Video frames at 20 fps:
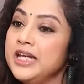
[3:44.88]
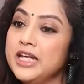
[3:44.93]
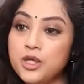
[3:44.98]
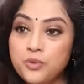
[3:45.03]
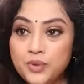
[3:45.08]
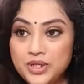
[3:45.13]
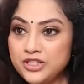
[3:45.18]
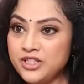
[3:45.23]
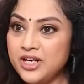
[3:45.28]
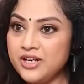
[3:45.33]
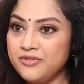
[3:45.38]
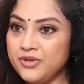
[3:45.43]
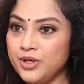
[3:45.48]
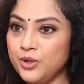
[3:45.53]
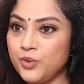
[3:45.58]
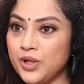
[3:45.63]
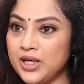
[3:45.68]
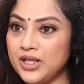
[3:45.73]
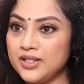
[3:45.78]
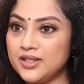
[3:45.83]
am equal to
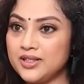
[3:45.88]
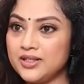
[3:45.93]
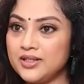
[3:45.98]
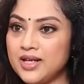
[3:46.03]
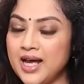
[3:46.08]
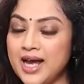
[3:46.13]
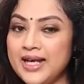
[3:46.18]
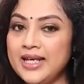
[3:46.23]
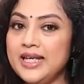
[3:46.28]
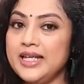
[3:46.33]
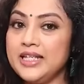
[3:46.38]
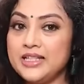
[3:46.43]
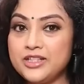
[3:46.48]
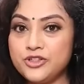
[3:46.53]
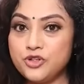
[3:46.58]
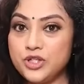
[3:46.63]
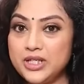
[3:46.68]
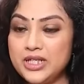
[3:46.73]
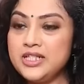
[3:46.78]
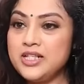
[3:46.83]
everyone. I
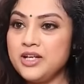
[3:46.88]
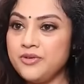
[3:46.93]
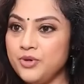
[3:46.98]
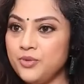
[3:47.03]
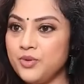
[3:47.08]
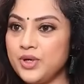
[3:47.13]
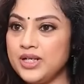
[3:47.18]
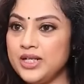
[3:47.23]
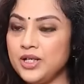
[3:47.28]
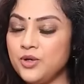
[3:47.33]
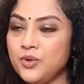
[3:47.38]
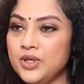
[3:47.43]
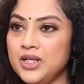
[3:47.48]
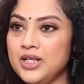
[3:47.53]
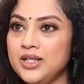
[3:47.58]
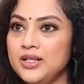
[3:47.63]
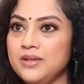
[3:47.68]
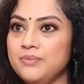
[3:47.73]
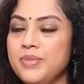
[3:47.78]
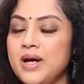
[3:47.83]
treat everyone
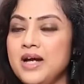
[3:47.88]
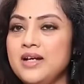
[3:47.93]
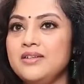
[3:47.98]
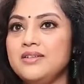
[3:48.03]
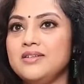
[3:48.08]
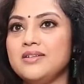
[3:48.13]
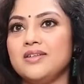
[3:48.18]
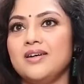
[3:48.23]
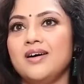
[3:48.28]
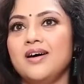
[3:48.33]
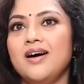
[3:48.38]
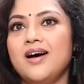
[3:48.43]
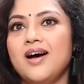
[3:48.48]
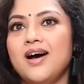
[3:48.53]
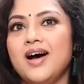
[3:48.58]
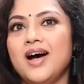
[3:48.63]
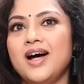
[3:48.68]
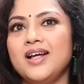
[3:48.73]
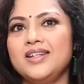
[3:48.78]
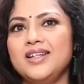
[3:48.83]
equally. But
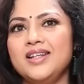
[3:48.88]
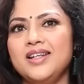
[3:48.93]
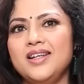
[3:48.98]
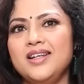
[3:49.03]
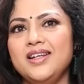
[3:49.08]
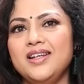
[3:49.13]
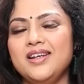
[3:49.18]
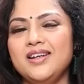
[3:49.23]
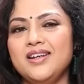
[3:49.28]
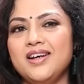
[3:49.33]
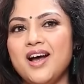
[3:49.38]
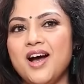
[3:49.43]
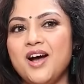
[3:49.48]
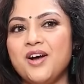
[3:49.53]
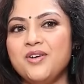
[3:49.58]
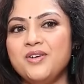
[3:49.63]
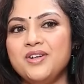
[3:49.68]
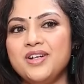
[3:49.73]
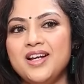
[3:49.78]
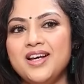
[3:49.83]
adi
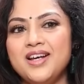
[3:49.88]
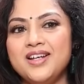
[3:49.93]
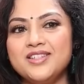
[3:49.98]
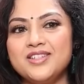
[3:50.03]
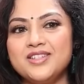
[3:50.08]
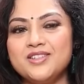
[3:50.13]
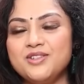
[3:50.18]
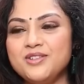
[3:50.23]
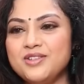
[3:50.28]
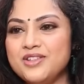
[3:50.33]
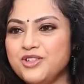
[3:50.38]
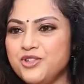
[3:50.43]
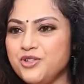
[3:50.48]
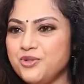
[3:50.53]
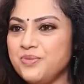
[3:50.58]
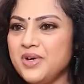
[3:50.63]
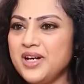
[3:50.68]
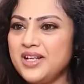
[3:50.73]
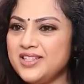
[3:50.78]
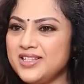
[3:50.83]
kaakunda aslo
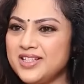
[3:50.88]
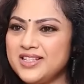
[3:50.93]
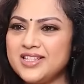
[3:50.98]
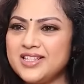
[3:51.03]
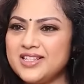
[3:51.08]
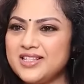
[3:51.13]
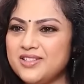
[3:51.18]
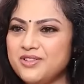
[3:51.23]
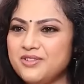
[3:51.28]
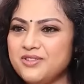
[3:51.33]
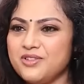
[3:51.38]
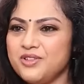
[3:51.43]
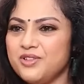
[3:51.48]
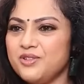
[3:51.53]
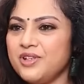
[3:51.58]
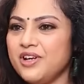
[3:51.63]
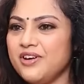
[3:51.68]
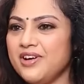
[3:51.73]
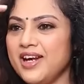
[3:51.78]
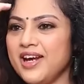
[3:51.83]
chuma just
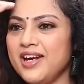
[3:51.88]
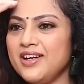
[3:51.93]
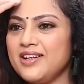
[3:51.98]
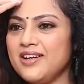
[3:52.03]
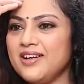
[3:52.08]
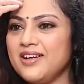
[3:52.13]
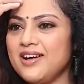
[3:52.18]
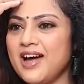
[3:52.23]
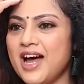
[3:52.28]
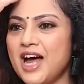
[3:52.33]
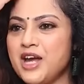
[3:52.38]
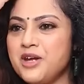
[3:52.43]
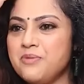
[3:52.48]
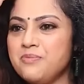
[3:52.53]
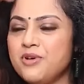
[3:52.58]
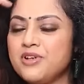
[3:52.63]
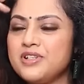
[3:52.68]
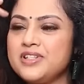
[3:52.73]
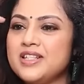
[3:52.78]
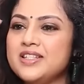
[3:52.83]
to create a
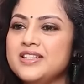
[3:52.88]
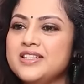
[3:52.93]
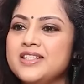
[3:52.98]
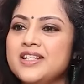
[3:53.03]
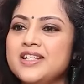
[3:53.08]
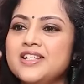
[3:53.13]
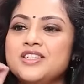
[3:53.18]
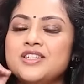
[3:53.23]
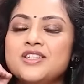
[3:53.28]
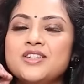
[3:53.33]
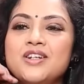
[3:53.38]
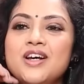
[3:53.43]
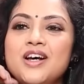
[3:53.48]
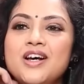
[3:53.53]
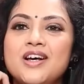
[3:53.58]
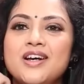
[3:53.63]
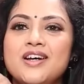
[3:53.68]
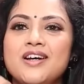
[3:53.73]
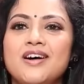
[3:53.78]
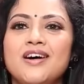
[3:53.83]
hype or sensation,
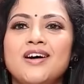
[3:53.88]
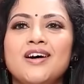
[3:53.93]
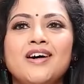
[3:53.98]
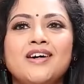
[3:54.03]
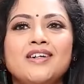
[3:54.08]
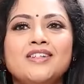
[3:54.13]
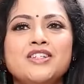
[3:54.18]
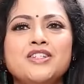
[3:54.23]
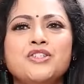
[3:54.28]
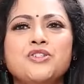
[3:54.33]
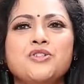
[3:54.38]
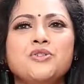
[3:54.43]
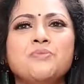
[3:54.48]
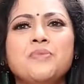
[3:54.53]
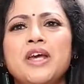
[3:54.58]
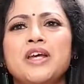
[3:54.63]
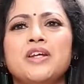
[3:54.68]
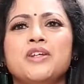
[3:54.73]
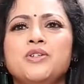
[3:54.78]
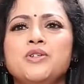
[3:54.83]
just
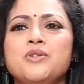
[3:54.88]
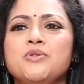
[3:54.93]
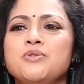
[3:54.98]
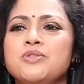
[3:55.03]
to make